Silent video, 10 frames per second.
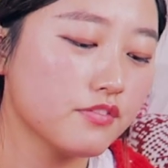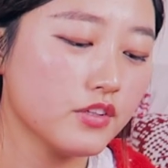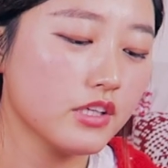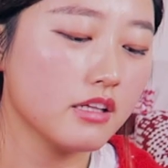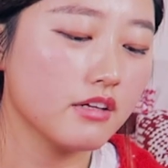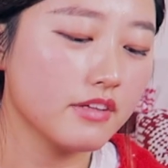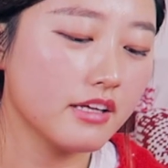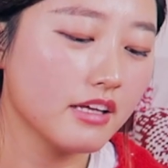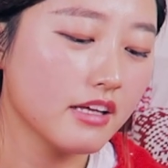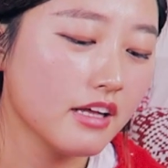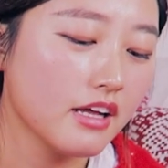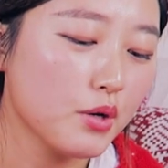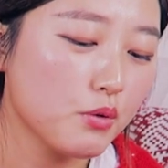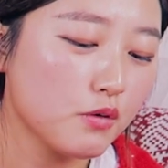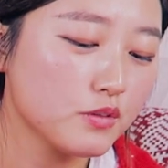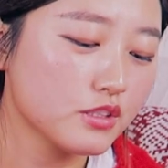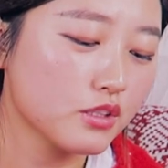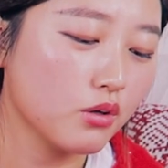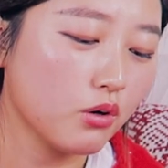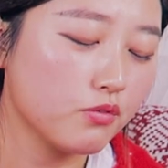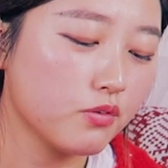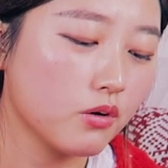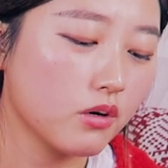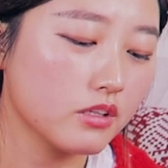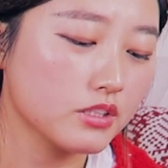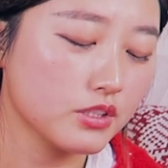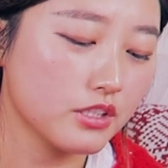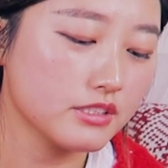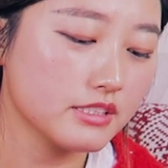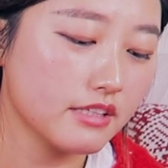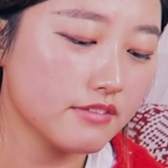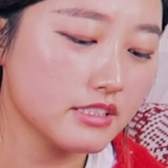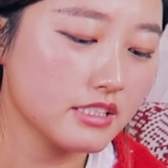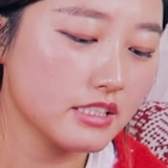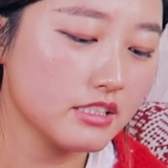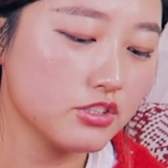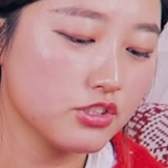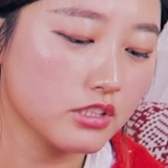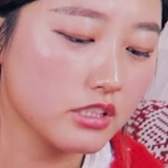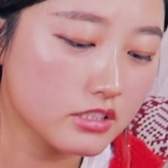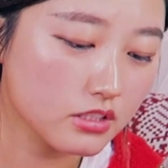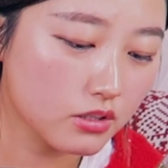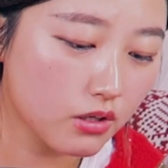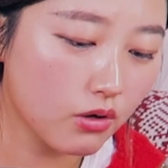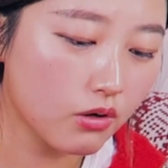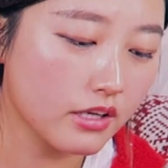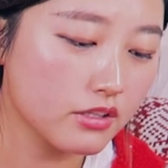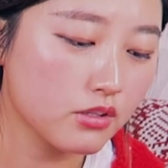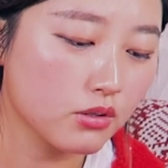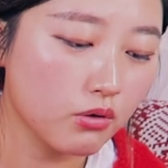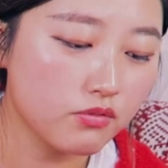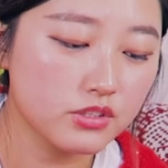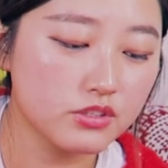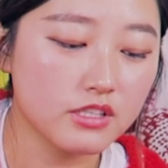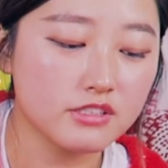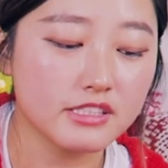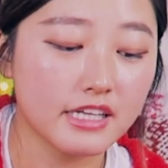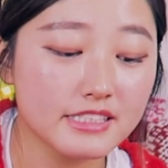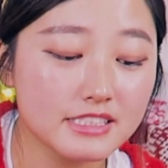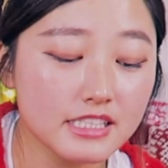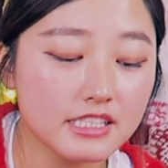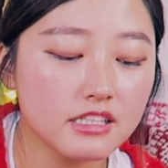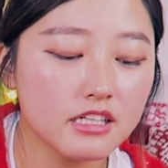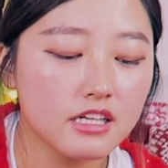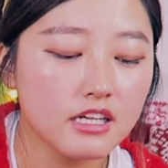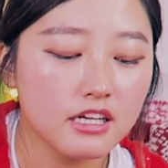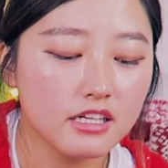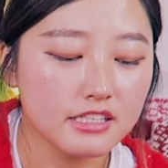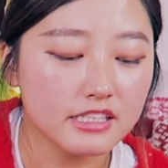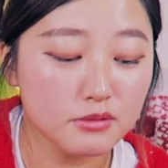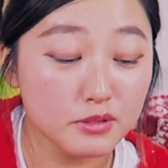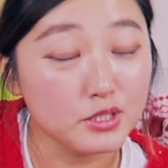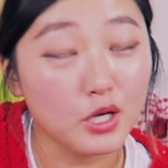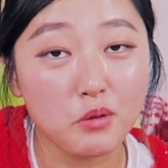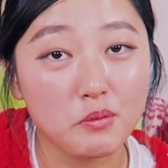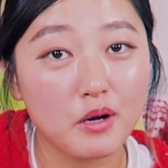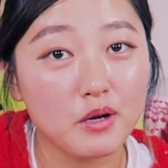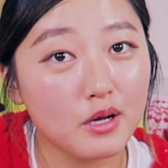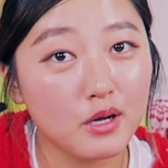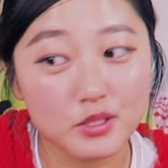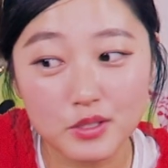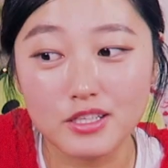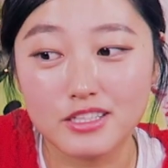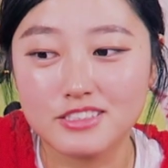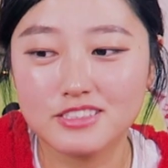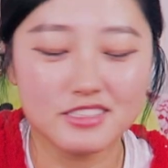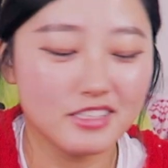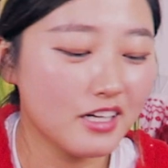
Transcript: Foodie Lovey? What was your goal for 2017? Did you hit the goal? And your goal for 2018? That's something to talk about on New Year's.